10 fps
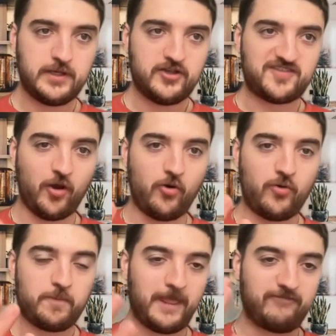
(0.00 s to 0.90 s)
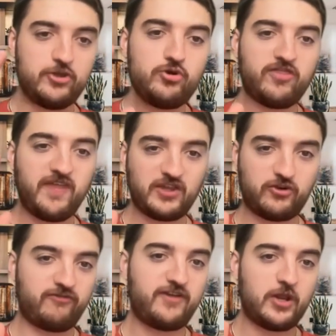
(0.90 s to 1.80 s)
So if you think
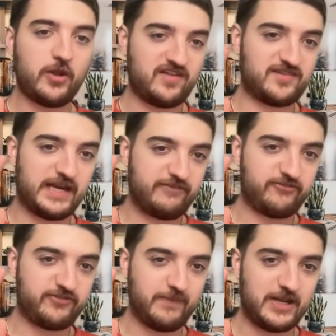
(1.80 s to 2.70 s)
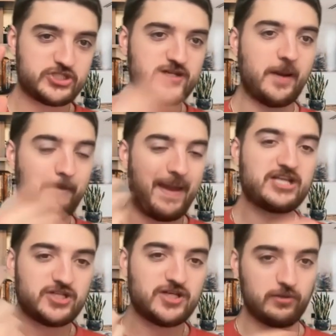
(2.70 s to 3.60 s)
your video has a lot of information,
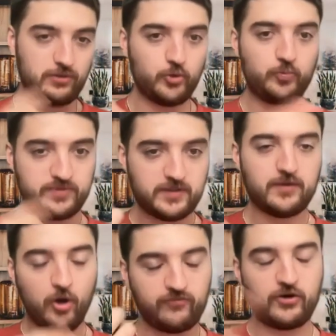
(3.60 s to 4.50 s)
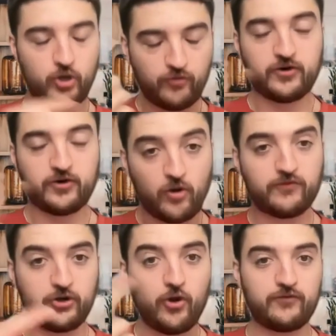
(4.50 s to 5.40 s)
imagine it looped over and over and
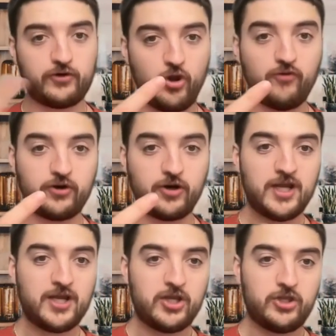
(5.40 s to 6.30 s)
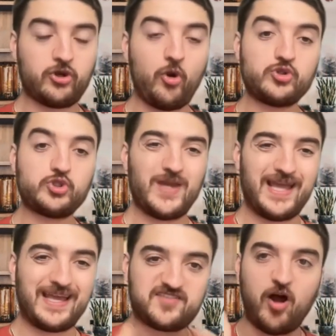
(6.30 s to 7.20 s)
over and over and over. You're going
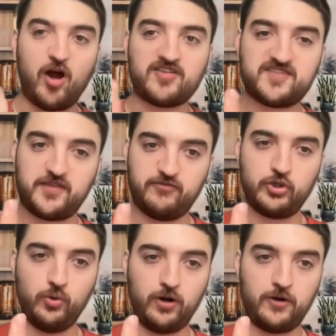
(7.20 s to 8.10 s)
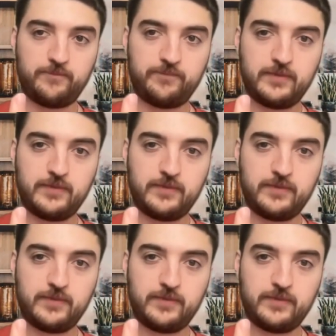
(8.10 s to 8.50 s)
to exhaust the viewer.